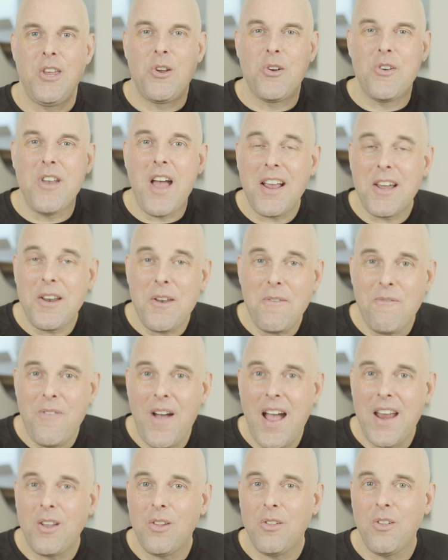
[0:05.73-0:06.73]
You're not going to
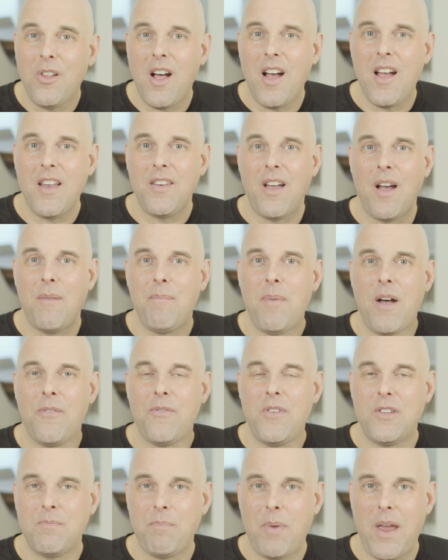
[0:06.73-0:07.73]
find a lot
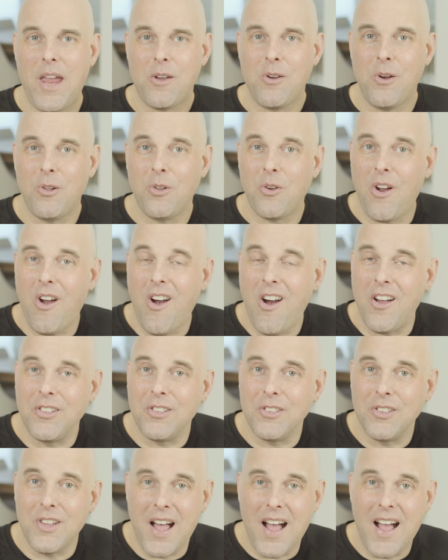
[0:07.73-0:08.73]
about this paint color
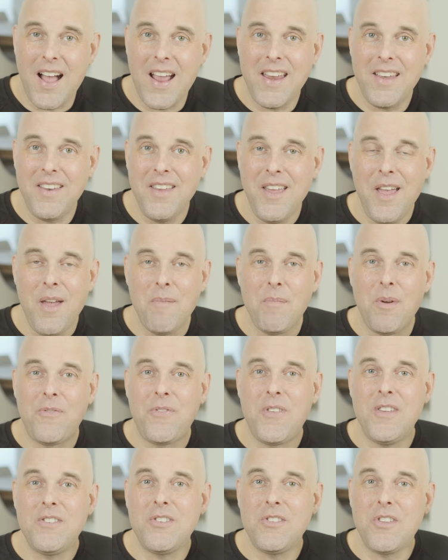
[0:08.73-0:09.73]
online,
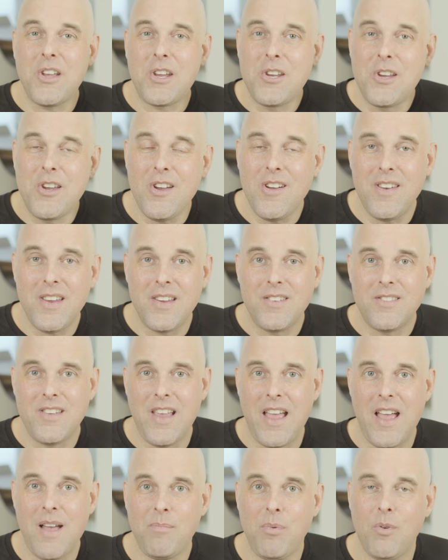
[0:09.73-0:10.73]
but this is a good
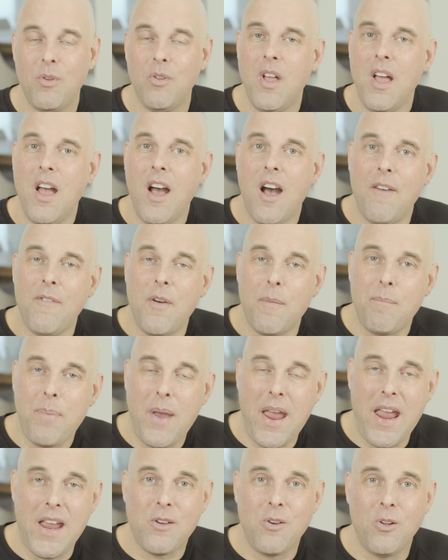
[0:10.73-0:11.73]
example of a
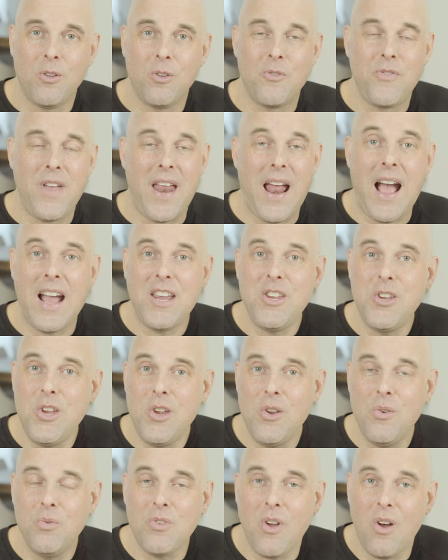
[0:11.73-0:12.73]
paint color that I
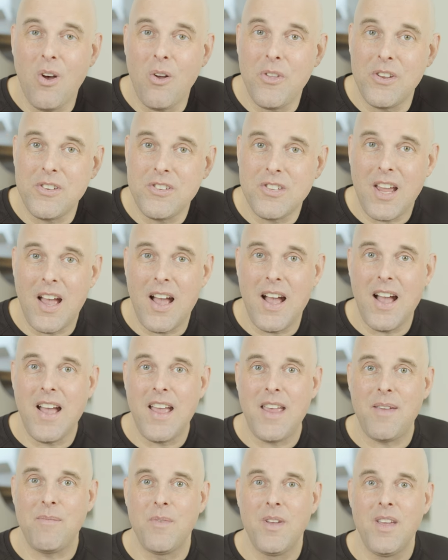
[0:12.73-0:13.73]
use all the
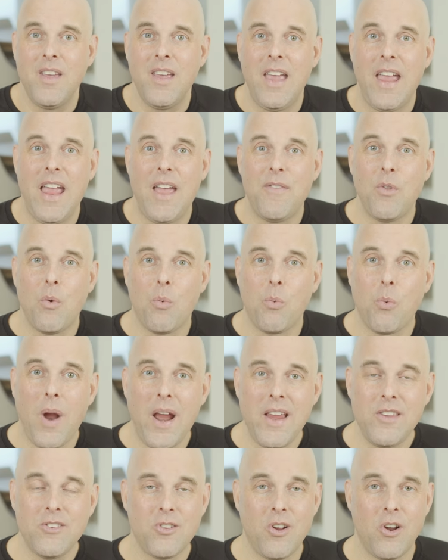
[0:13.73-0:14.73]
time in the
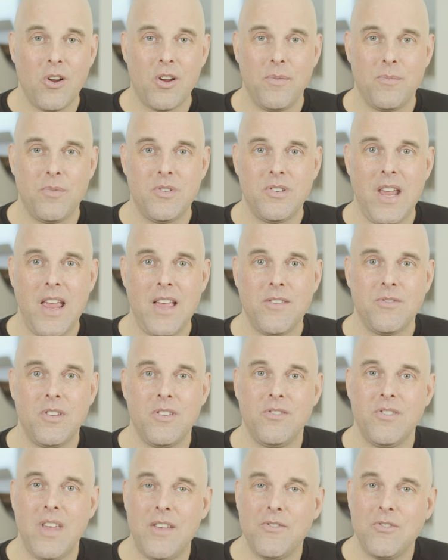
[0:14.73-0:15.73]
right
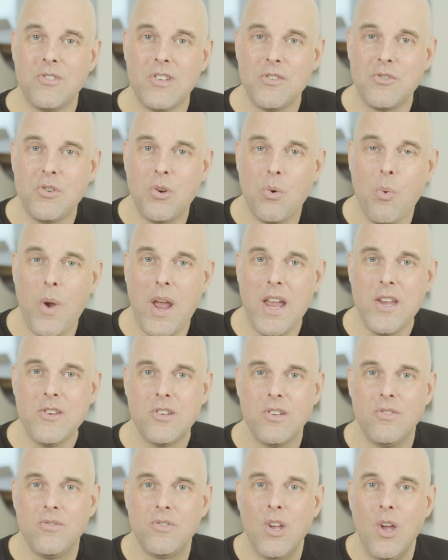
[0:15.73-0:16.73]
circumstances and
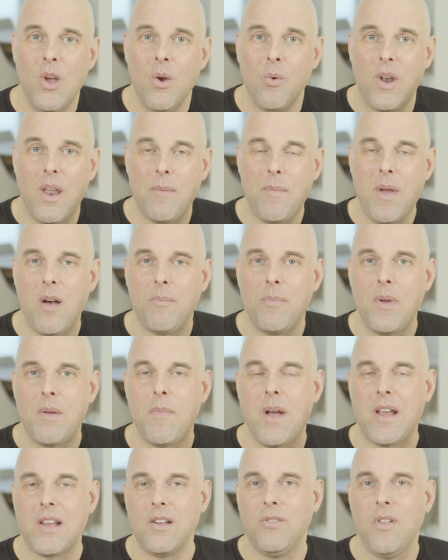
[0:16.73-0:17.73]
situations when I'm helping
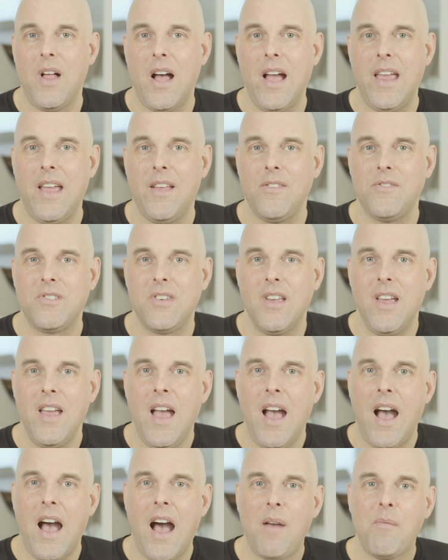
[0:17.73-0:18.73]
my clients.
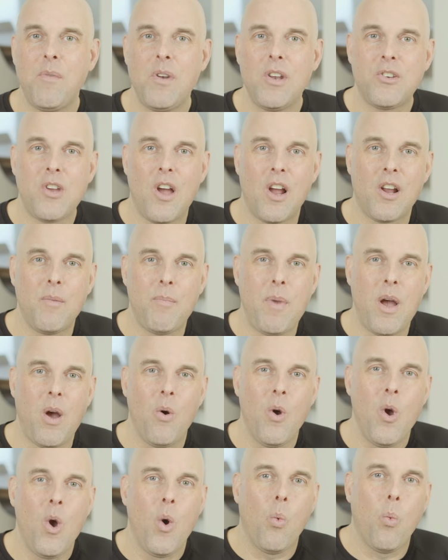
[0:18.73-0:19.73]
I'm going to talk
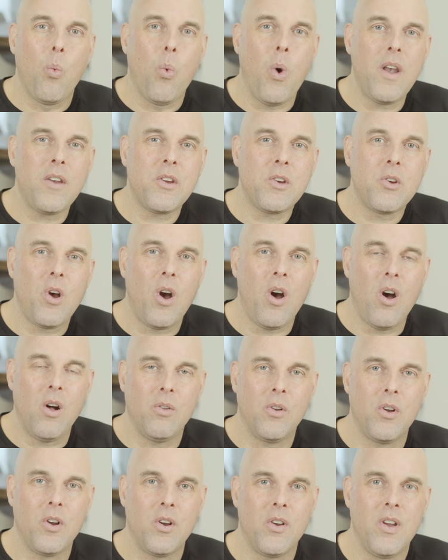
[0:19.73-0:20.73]
about what
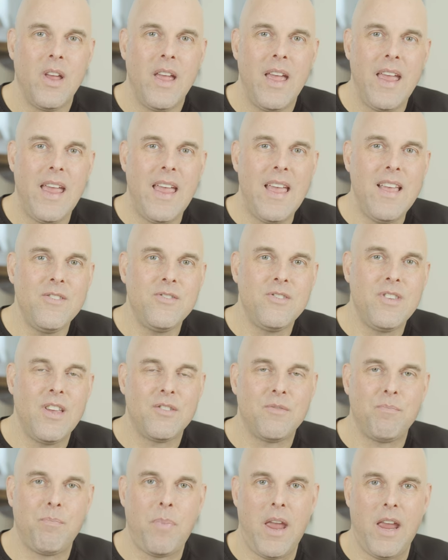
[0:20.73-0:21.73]
color is
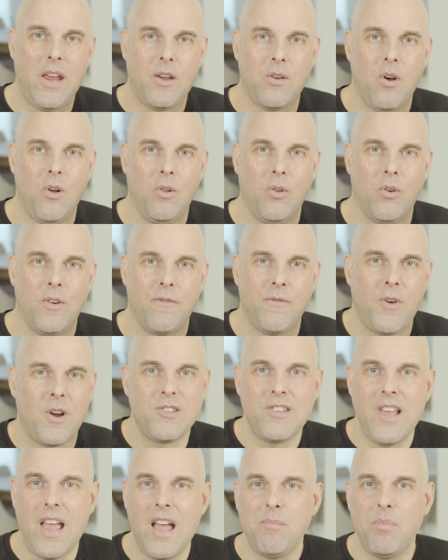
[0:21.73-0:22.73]
this paint color. For
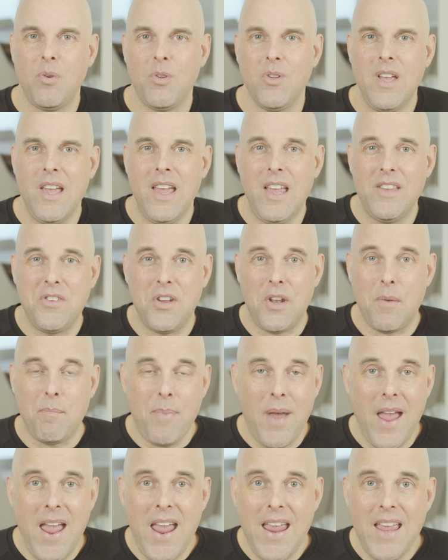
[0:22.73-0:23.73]
example, is it a
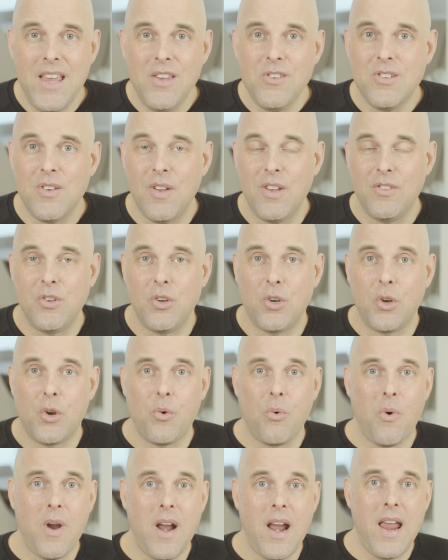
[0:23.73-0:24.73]
beige, is it a
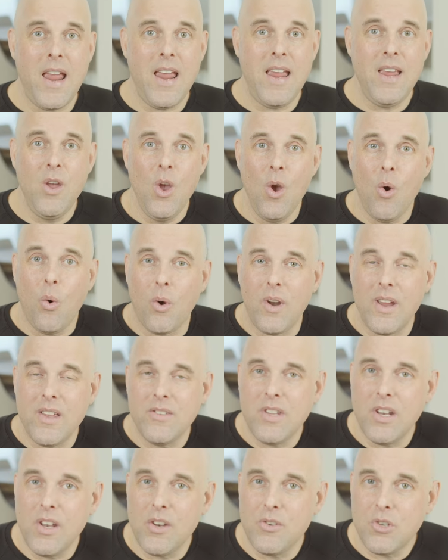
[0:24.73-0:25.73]
gray, or
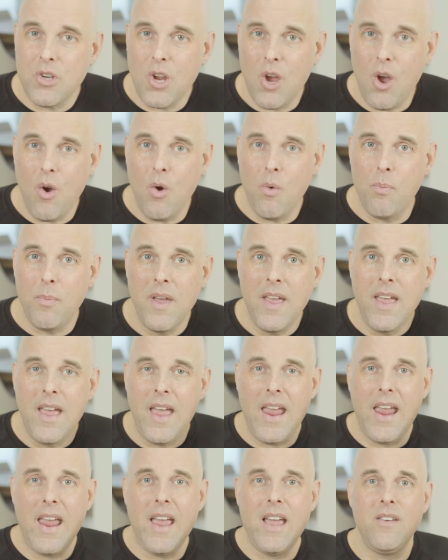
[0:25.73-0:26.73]
is it a taupe?
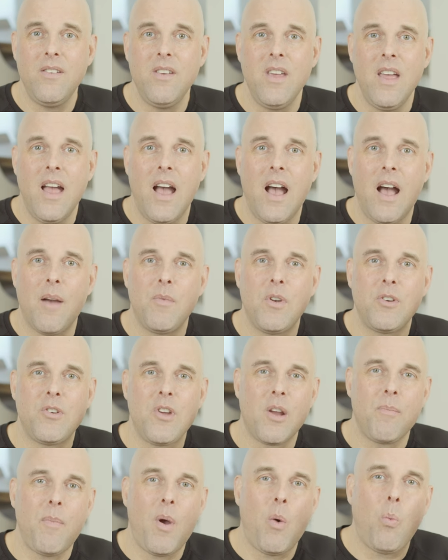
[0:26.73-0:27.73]
And I'm going to
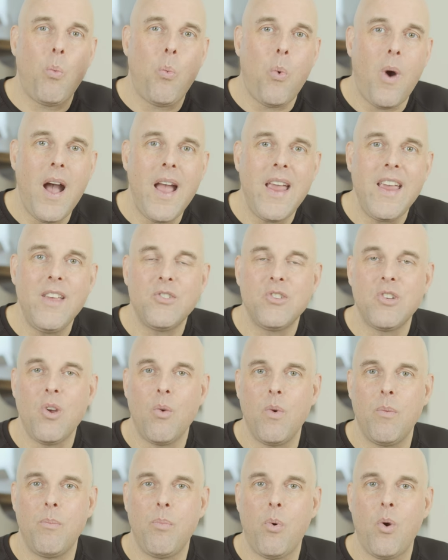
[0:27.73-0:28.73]
talk about why it's
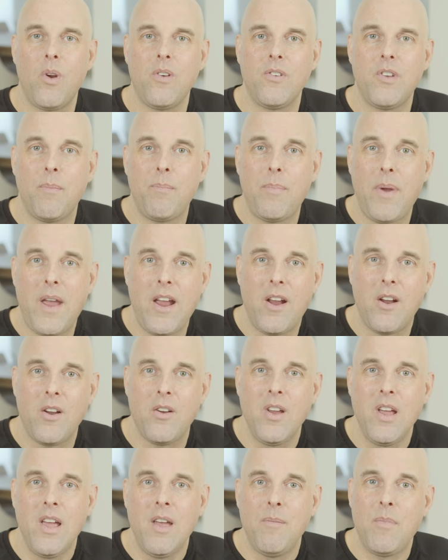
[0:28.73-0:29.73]
so important to
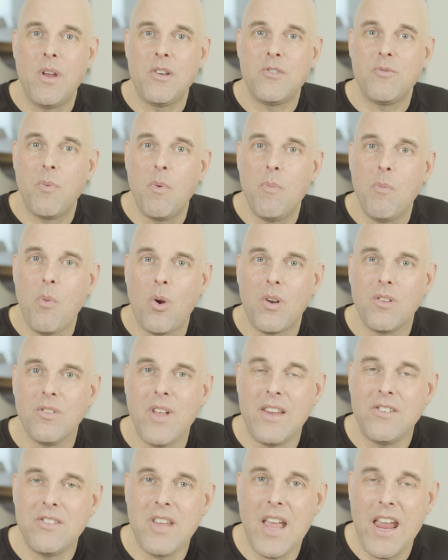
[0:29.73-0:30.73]
pair Benjamin Moore
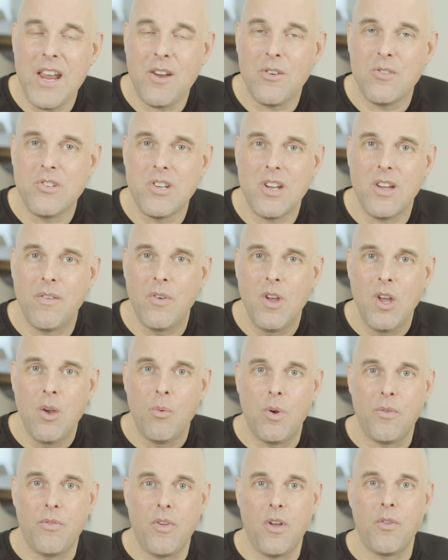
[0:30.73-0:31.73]
Lace Handkerchief
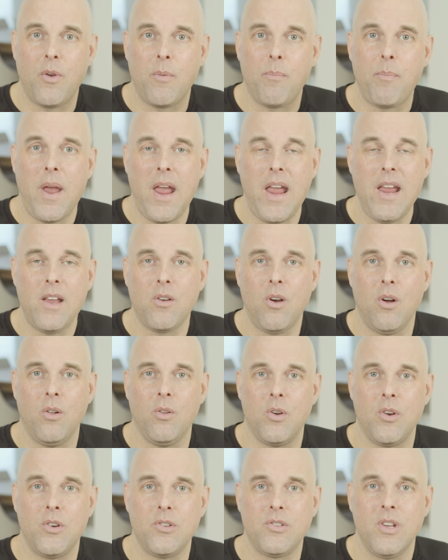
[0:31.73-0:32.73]
with other paint
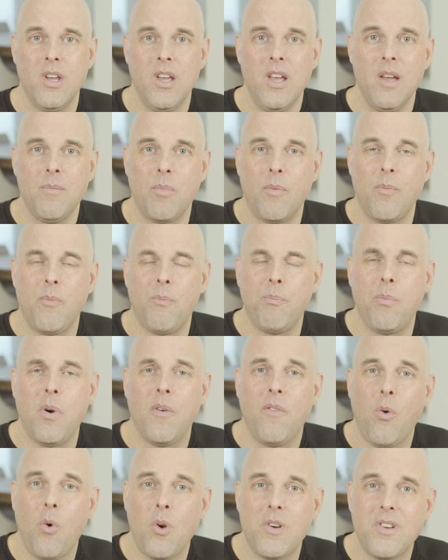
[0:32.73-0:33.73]
colors
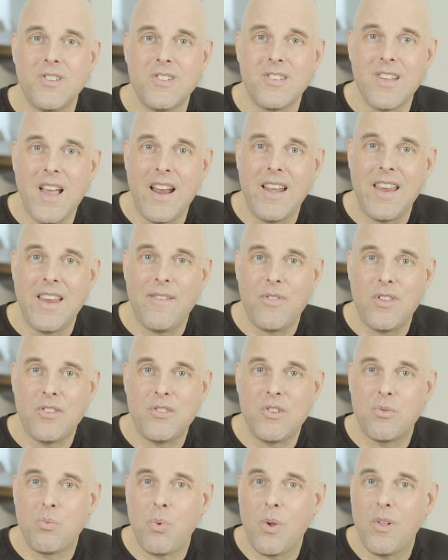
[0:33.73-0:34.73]
before deciding if
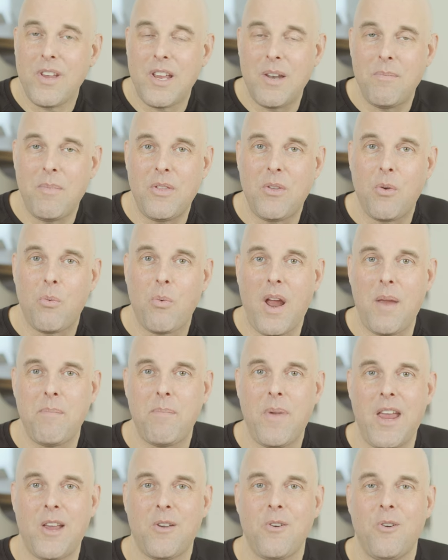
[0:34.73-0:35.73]
this is really going to be the right
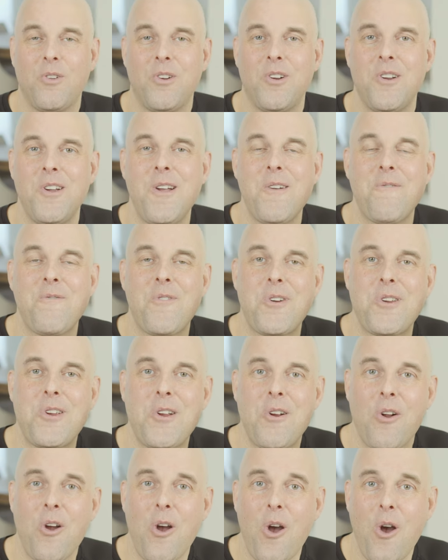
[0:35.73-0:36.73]
paint color for
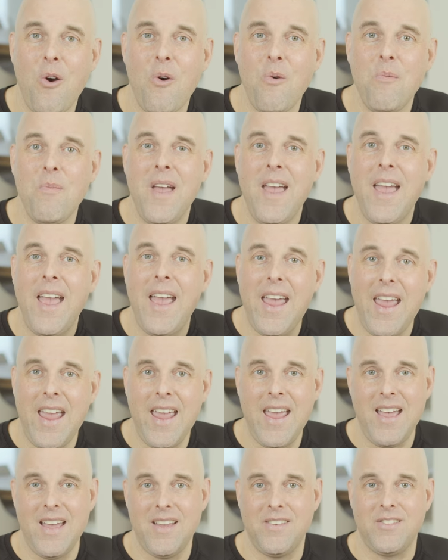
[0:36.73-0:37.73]
your home.
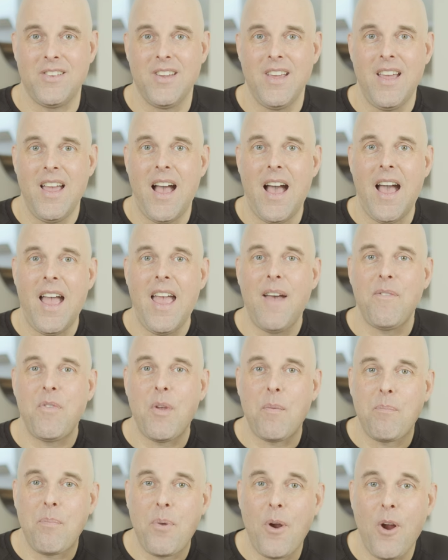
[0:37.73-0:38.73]
And I have
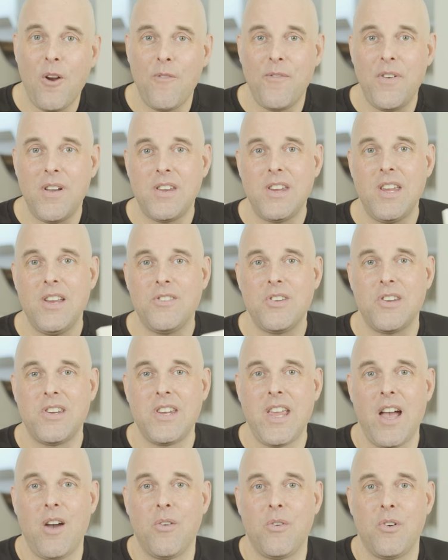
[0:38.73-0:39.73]
the perfect kitchen
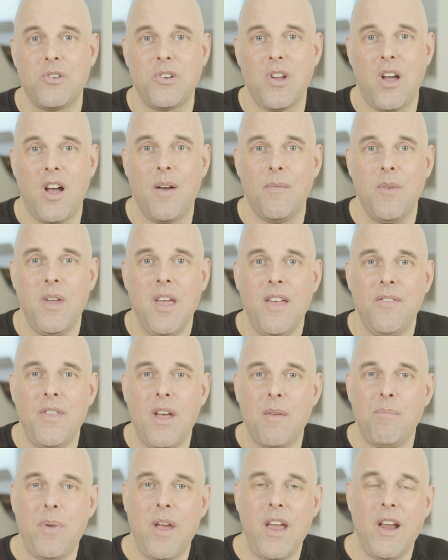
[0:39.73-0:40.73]
countertop
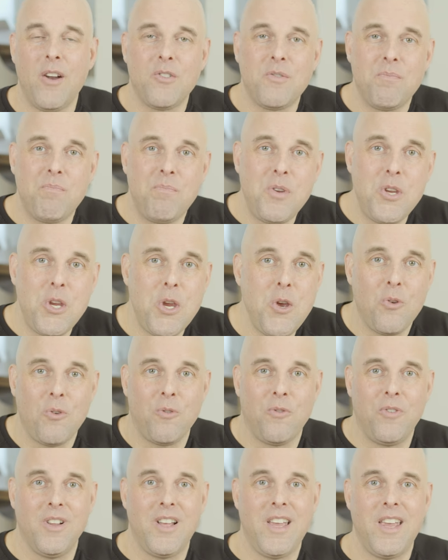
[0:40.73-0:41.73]
that pairs
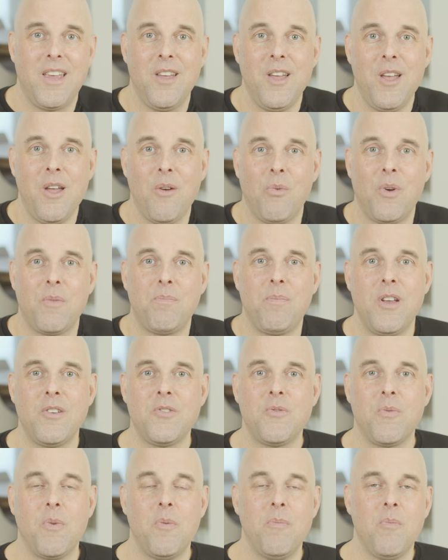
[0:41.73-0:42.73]
beautifully with
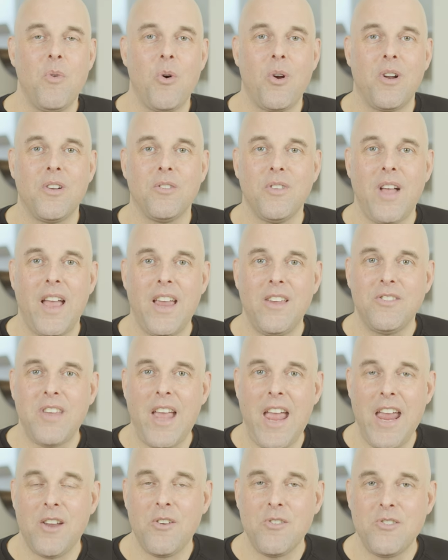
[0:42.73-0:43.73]
Benjamin Moore Lace
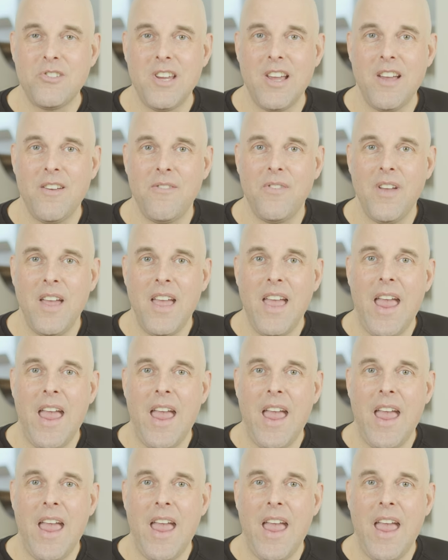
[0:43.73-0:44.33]
Handkerchief.